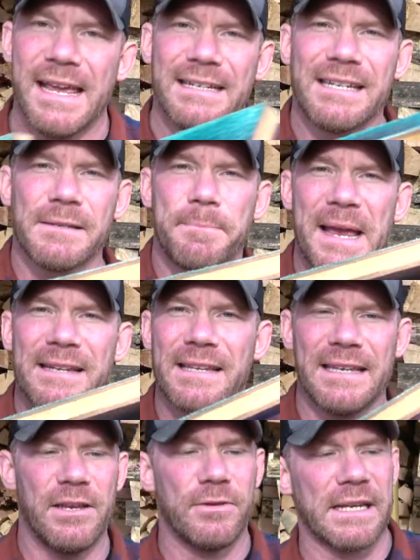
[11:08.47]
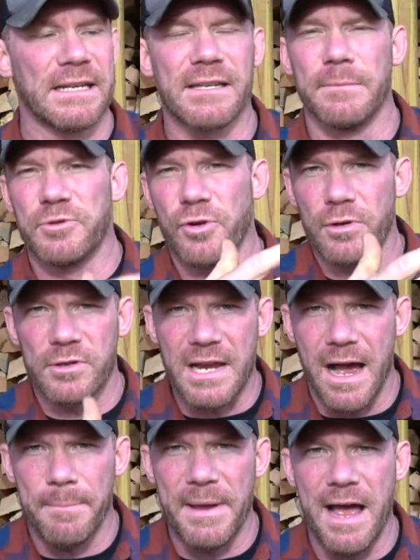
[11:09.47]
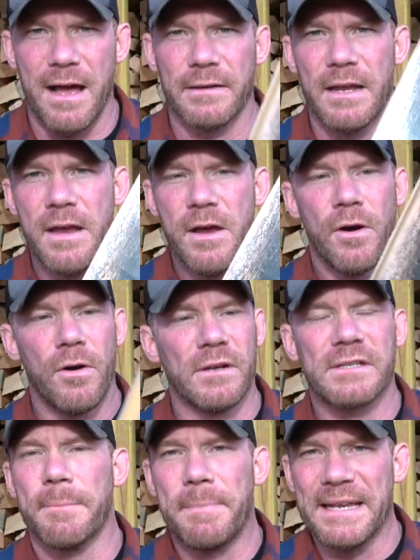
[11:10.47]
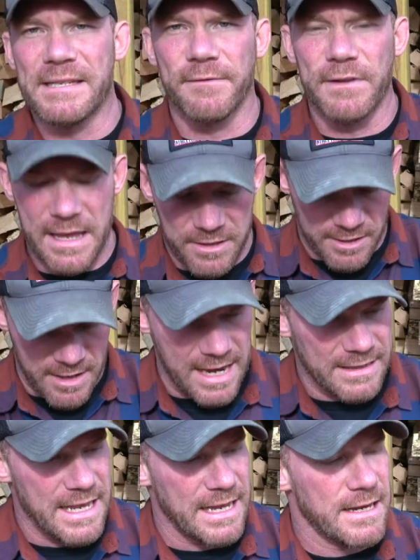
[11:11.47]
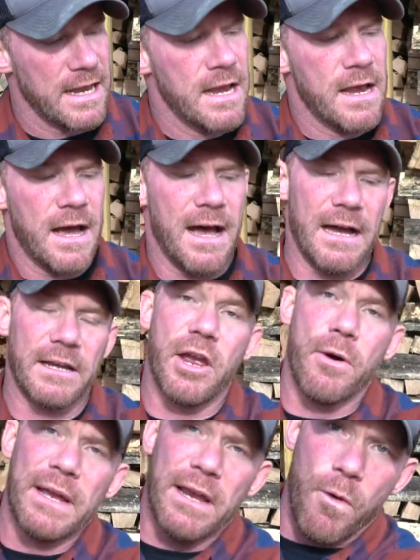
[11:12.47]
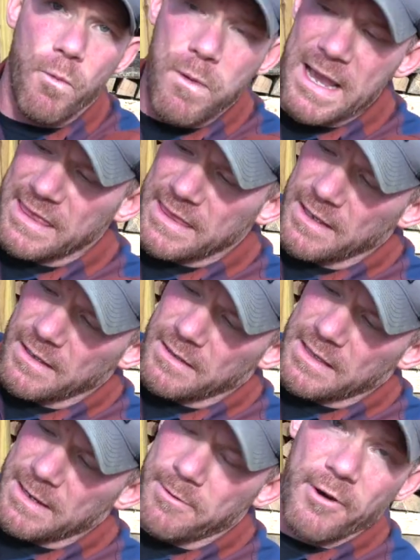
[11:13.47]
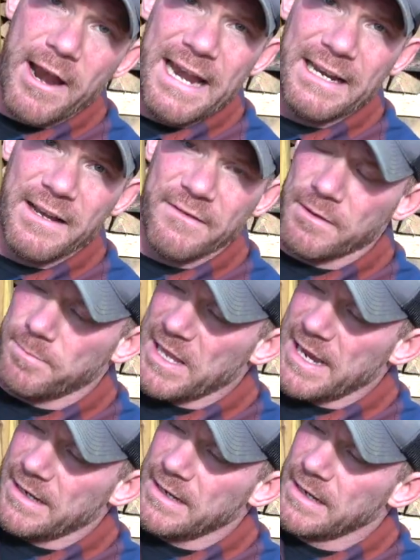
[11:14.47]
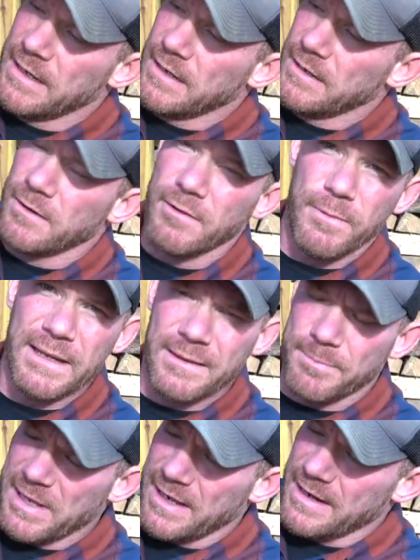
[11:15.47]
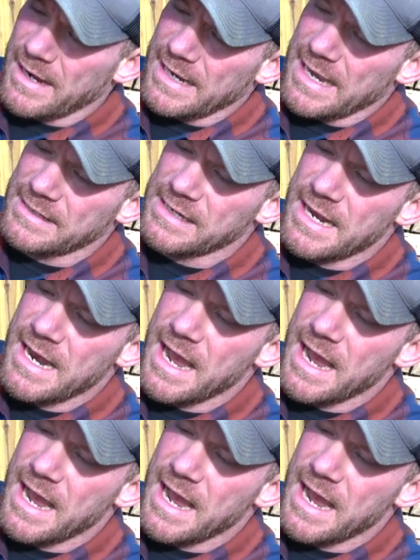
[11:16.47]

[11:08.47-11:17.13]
just basically using some jeweler's compound on some piece of leather, and then going with the grain of the blade, or with the blade, I guess,